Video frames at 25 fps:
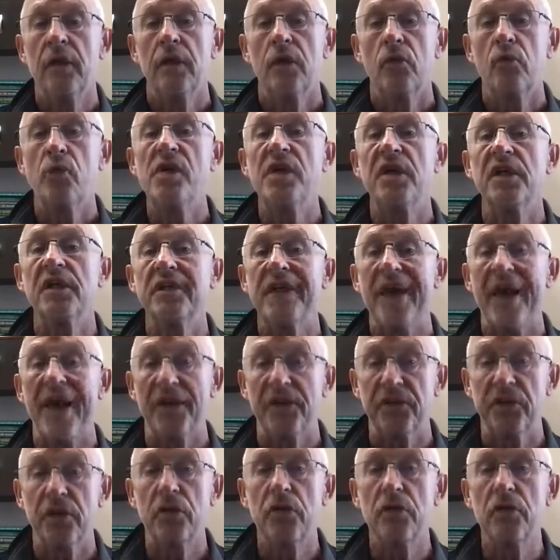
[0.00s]
We can
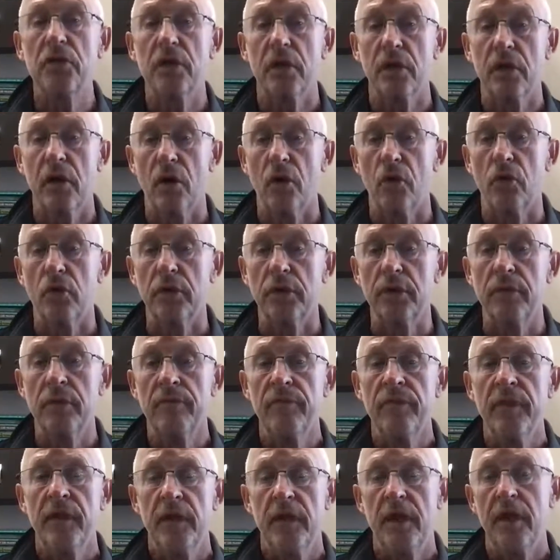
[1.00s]
tattoo the colon
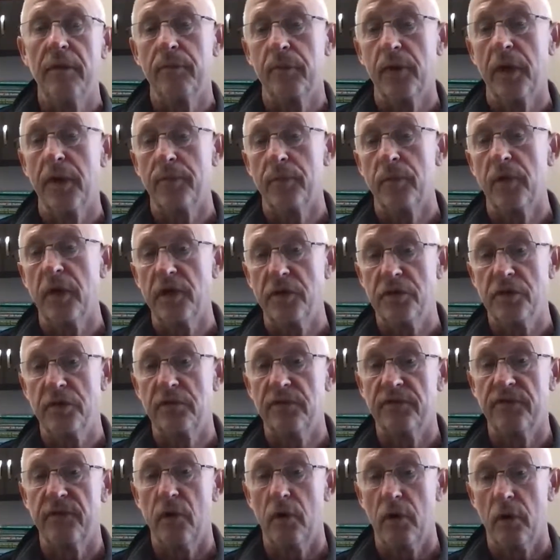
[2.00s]
in preparation
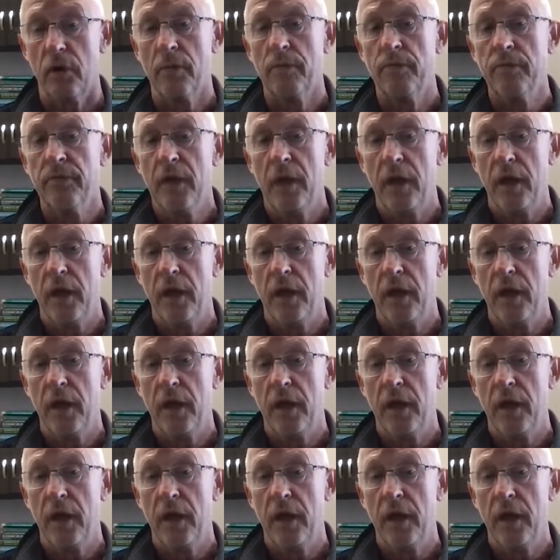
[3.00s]
for